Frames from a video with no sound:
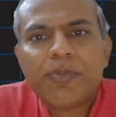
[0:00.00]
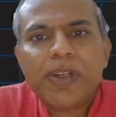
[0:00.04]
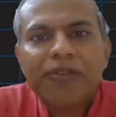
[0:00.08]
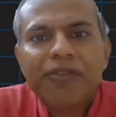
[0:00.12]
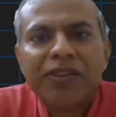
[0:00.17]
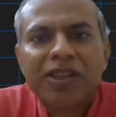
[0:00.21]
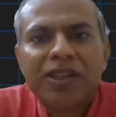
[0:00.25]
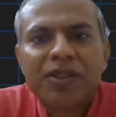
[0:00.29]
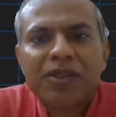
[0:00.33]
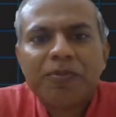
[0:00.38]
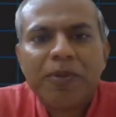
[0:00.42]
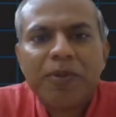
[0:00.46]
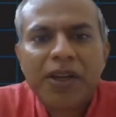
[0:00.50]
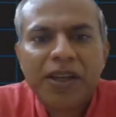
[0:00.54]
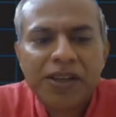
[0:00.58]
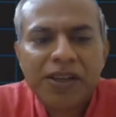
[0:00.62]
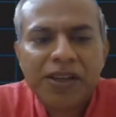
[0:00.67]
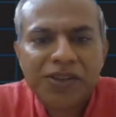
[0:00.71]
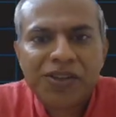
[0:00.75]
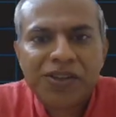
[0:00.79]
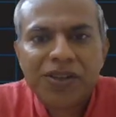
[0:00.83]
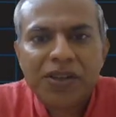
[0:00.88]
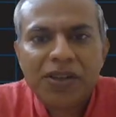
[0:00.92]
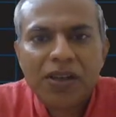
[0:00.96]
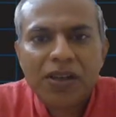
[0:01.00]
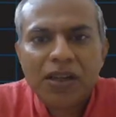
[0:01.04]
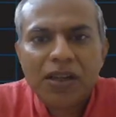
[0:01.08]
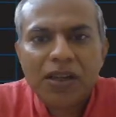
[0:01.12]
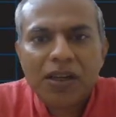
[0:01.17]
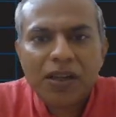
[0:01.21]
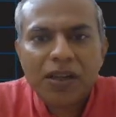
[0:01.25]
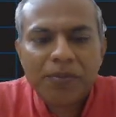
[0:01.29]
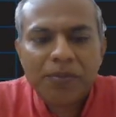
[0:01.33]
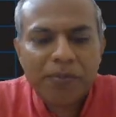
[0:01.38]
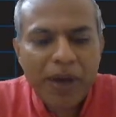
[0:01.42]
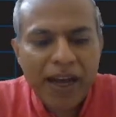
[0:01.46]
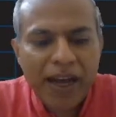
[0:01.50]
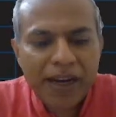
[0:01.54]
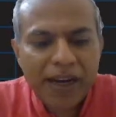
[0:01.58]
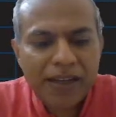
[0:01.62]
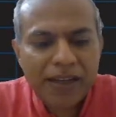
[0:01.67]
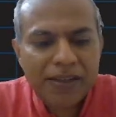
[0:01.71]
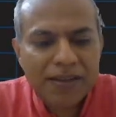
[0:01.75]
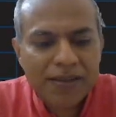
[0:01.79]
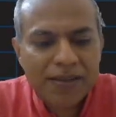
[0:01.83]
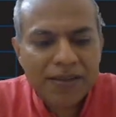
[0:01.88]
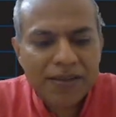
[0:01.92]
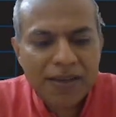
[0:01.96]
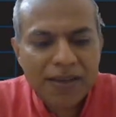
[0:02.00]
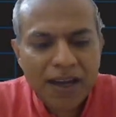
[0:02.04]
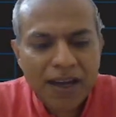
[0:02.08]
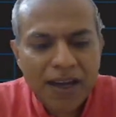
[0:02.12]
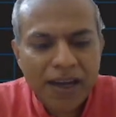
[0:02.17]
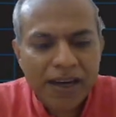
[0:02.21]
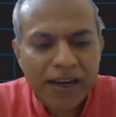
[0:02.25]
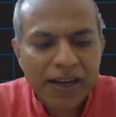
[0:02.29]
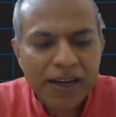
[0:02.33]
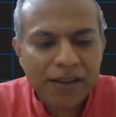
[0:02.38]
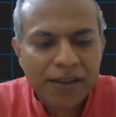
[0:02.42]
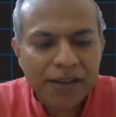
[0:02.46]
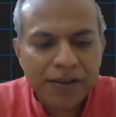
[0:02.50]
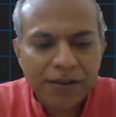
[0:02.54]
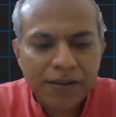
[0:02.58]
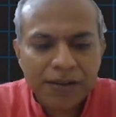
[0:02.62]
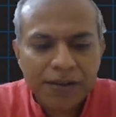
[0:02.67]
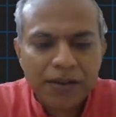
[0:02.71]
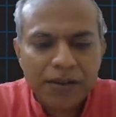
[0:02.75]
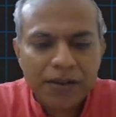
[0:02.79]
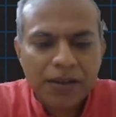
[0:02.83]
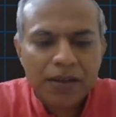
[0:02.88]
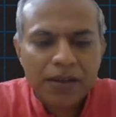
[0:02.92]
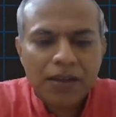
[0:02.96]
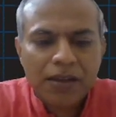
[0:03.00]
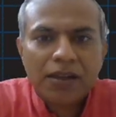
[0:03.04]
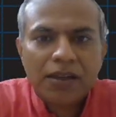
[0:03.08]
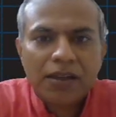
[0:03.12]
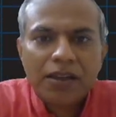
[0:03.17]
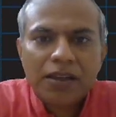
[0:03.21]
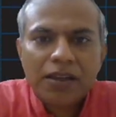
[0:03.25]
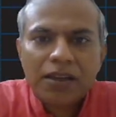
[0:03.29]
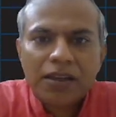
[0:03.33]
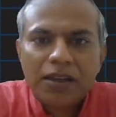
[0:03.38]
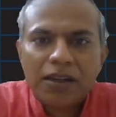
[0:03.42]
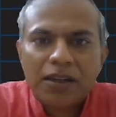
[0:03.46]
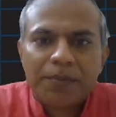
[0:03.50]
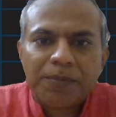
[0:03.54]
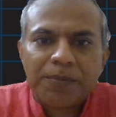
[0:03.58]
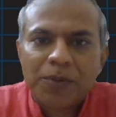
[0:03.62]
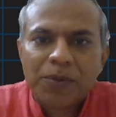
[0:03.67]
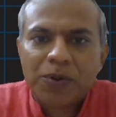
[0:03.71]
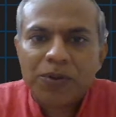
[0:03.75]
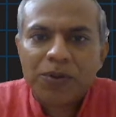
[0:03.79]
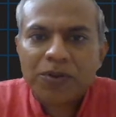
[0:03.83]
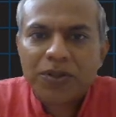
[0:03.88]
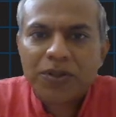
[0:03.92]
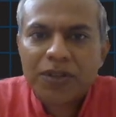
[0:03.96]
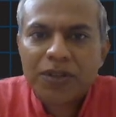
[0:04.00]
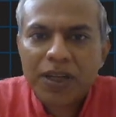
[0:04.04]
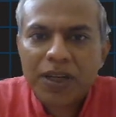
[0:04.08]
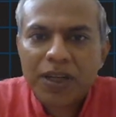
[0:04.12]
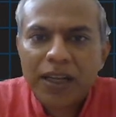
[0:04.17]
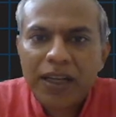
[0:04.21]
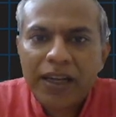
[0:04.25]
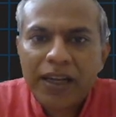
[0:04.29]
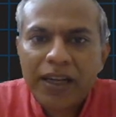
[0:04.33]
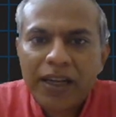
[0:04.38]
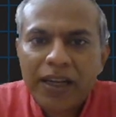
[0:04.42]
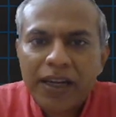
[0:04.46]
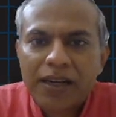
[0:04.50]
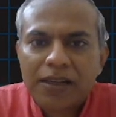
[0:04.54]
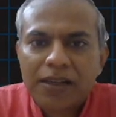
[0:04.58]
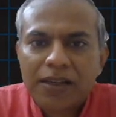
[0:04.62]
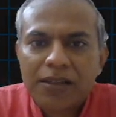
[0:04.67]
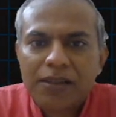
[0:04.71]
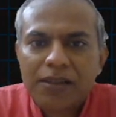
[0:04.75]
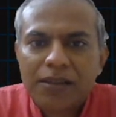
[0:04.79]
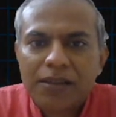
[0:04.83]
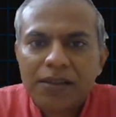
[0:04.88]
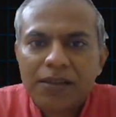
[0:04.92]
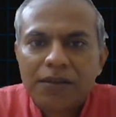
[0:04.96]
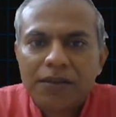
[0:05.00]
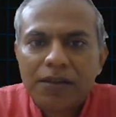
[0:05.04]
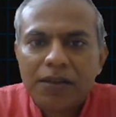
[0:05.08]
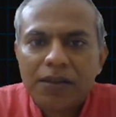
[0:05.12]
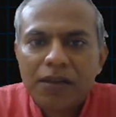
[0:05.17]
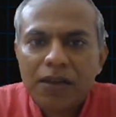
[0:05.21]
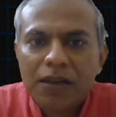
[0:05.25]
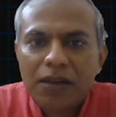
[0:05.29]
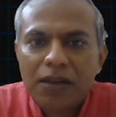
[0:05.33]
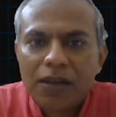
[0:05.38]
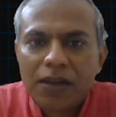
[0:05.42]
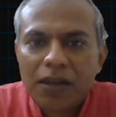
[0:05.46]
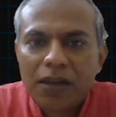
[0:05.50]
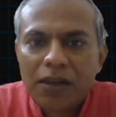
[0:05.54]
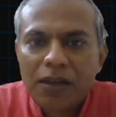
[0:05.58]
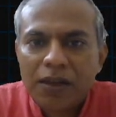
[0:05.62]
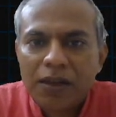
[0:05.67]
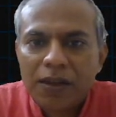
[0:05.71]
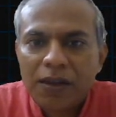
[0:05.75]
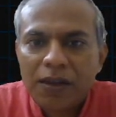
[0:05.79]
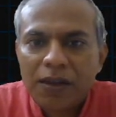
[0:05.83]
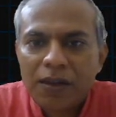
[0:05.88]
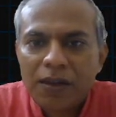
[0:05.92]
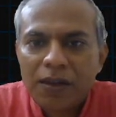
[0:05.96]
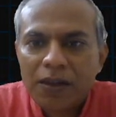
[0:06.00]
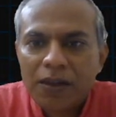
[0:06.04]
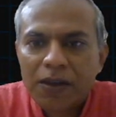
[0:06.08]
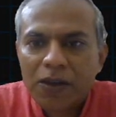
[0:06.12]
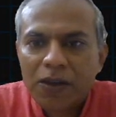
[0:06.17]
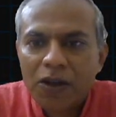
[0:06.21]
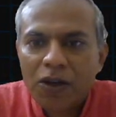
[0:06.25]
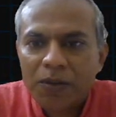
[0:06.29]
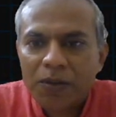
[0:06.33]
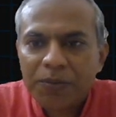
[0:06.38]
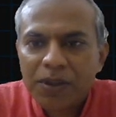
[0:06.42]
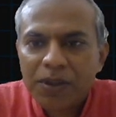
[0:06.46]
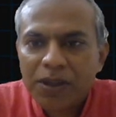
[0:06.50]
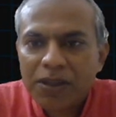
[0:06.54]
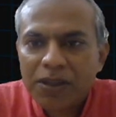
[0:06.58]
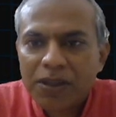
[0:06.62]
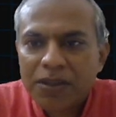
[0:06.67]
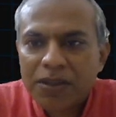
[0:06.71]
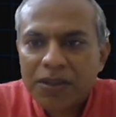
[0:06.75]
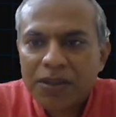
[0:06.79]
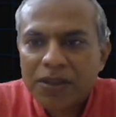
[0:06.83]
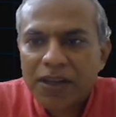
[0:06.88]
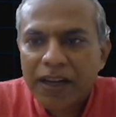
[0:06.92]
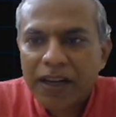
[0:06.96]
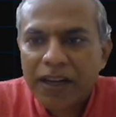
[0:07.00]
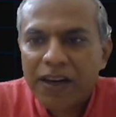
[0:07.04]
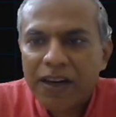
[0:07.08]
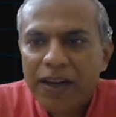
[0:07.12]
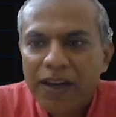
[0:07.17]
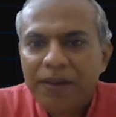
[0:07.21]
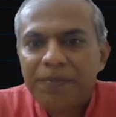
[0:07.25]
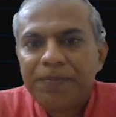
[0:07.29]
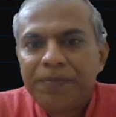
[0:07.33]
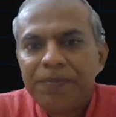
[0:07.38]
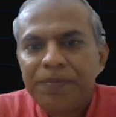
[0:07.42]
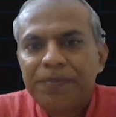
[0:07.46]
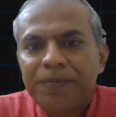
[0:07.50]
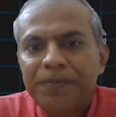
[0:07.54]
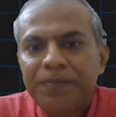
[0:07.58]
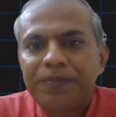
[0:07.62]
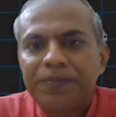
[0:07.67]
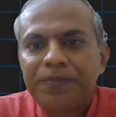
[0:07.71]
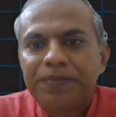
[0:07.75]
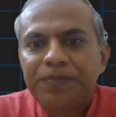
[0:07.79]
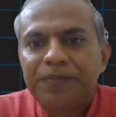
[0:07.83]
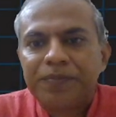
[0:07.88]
the previous page back inside I'm going to select uh, copy this diagram